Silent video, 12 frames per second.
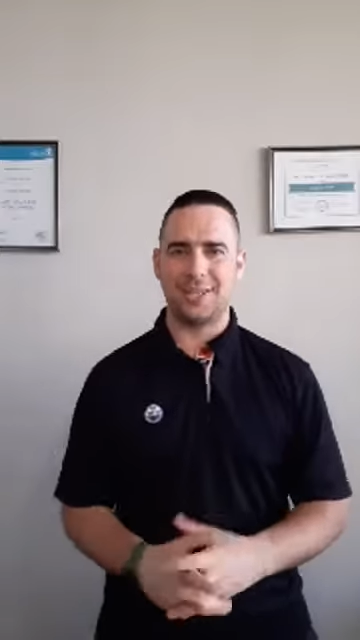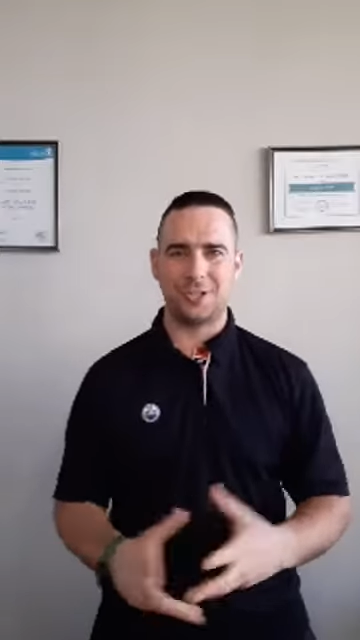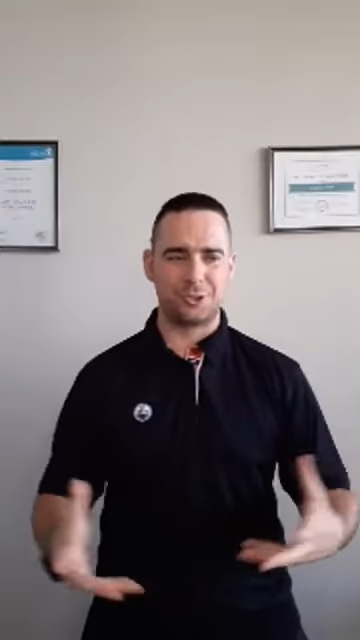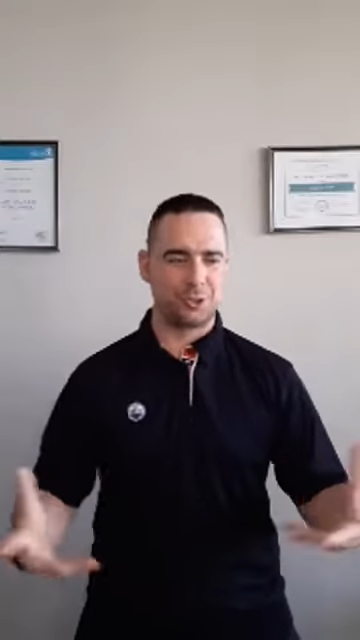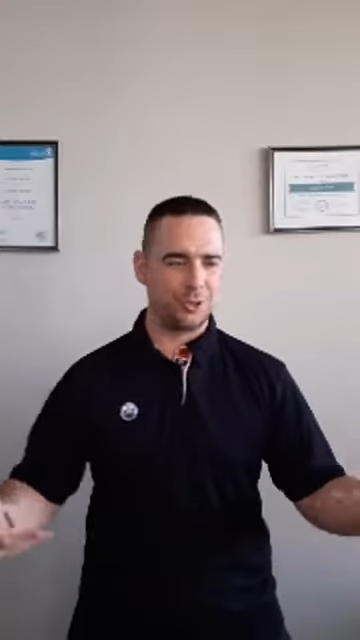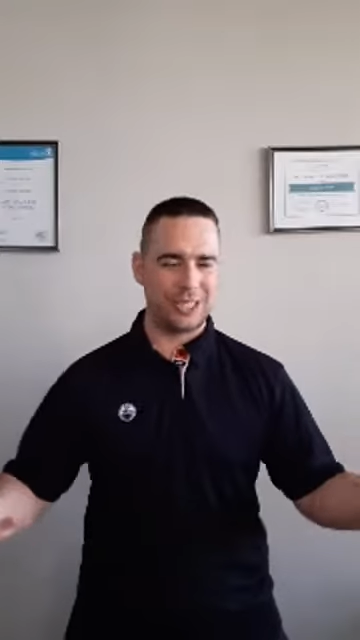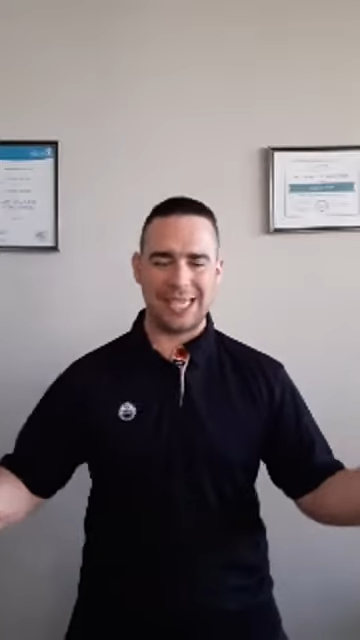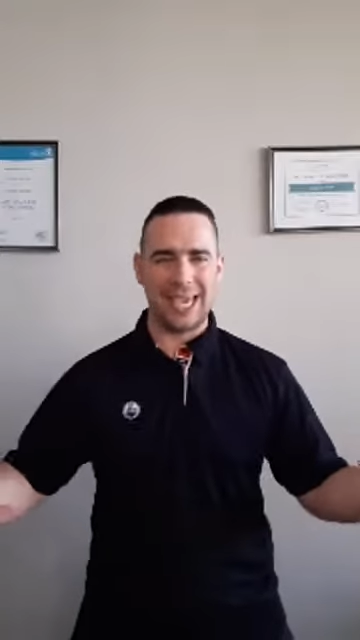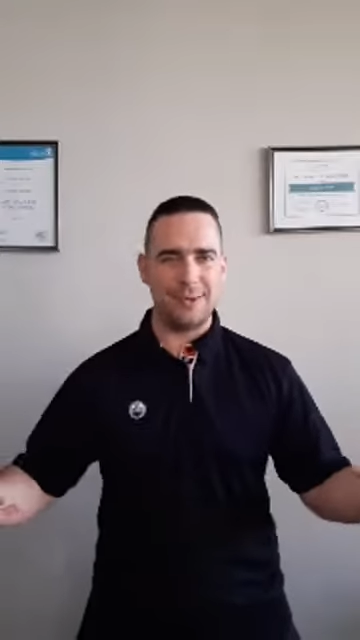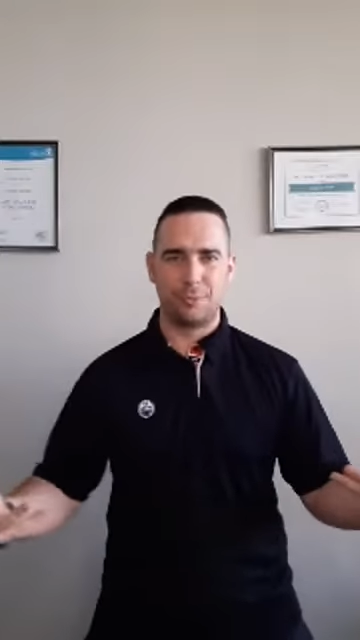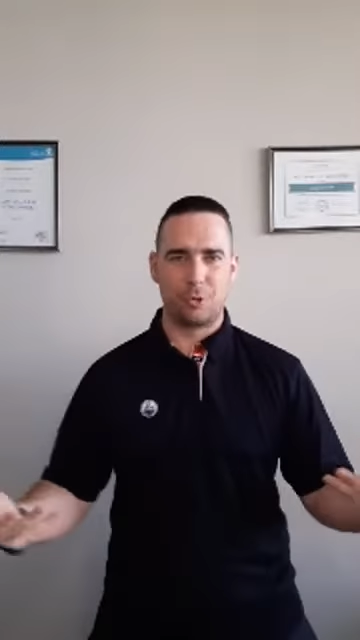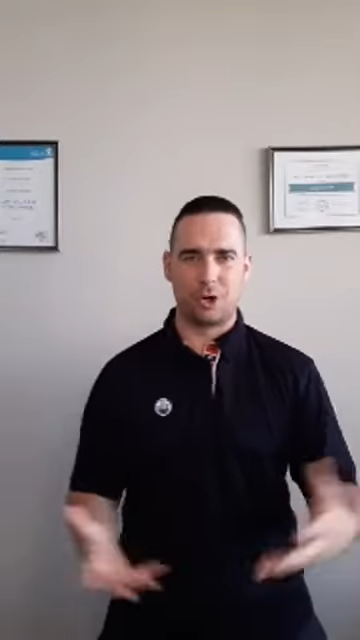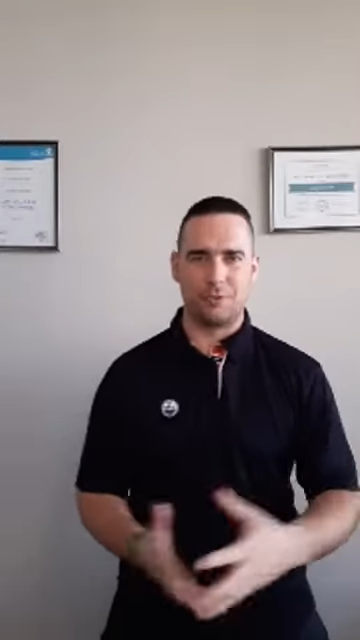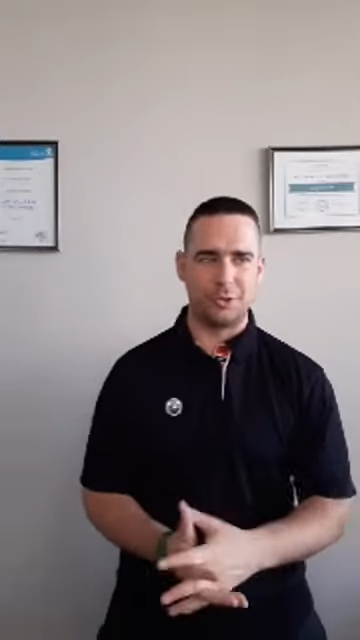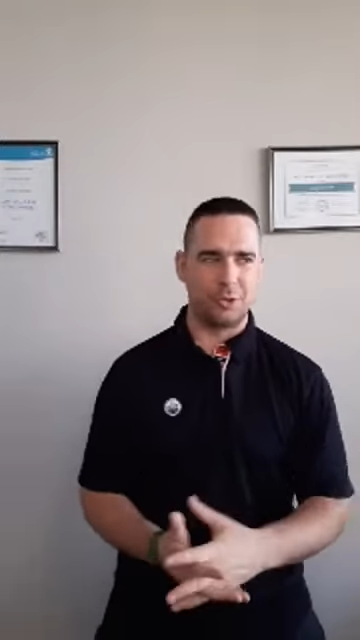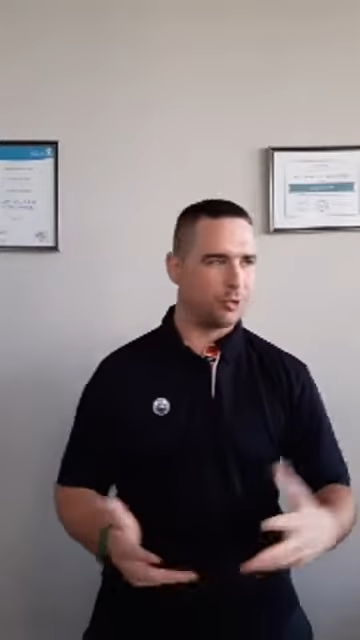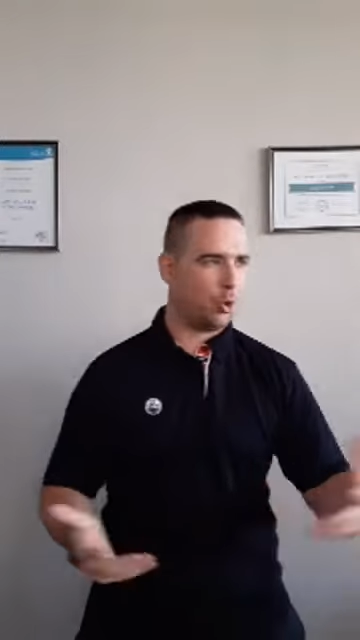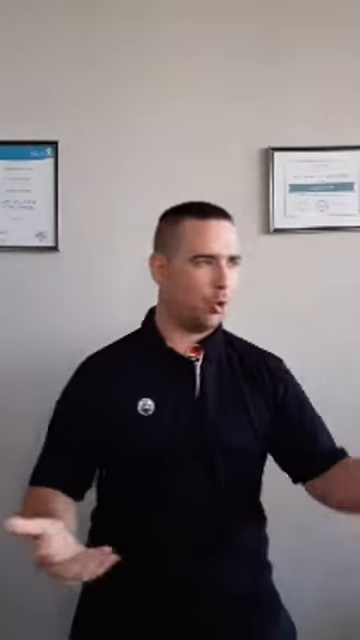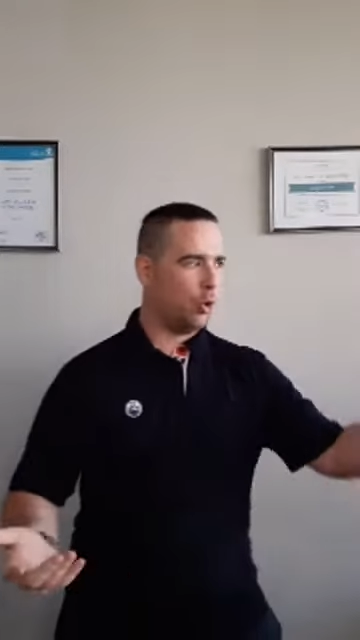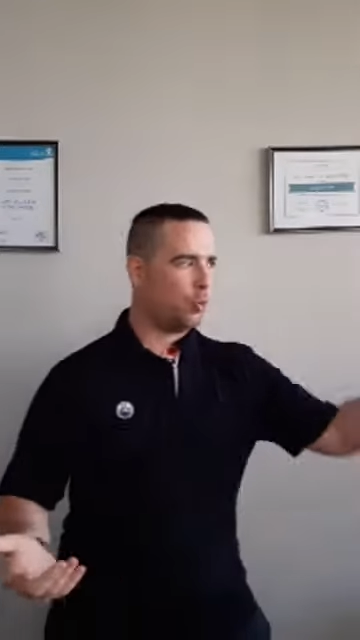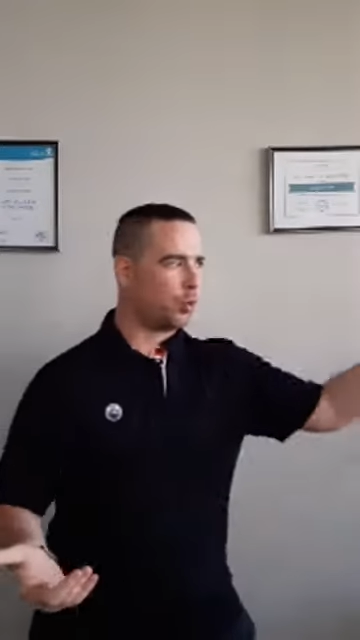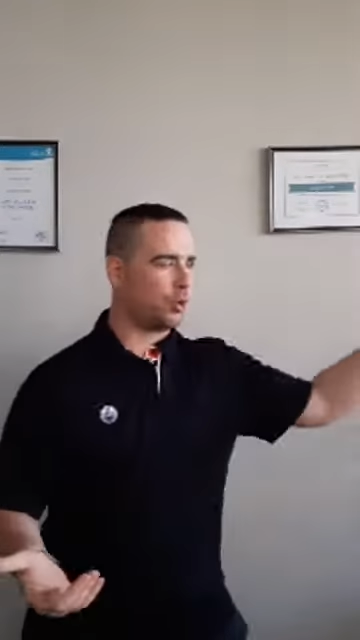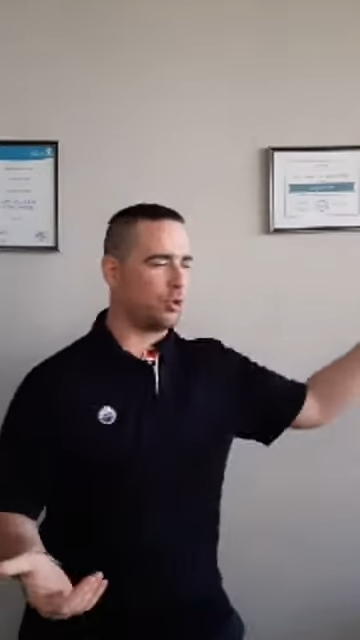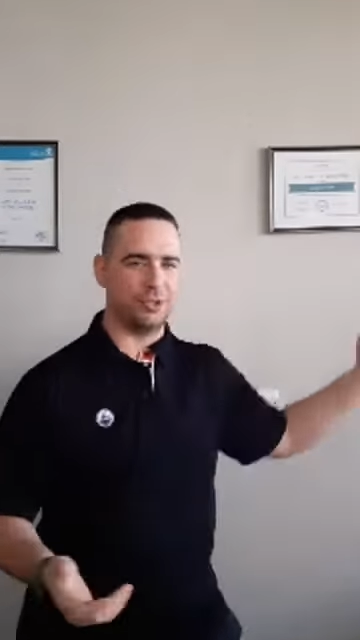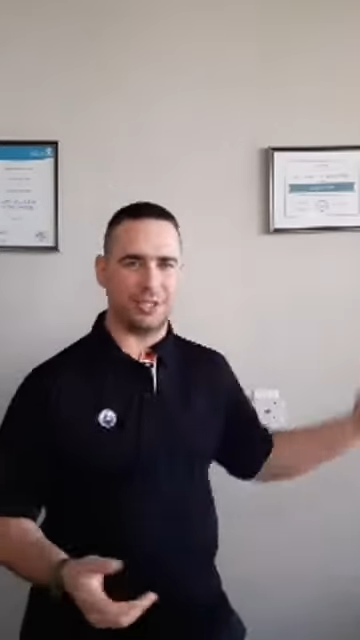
There's only eight more of you in the whole world.